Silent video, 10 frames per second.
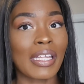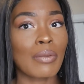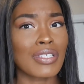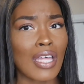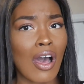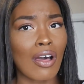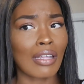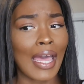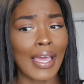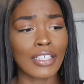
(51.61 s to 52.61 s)
but it was
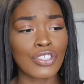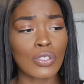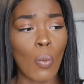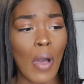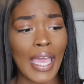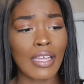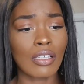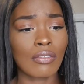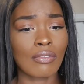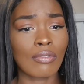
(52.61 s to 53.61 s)
all like just
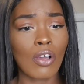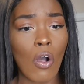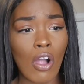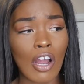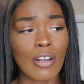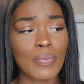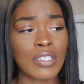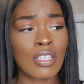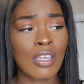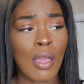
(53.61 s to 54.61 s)
white,
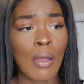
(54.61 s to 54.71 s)
carbs,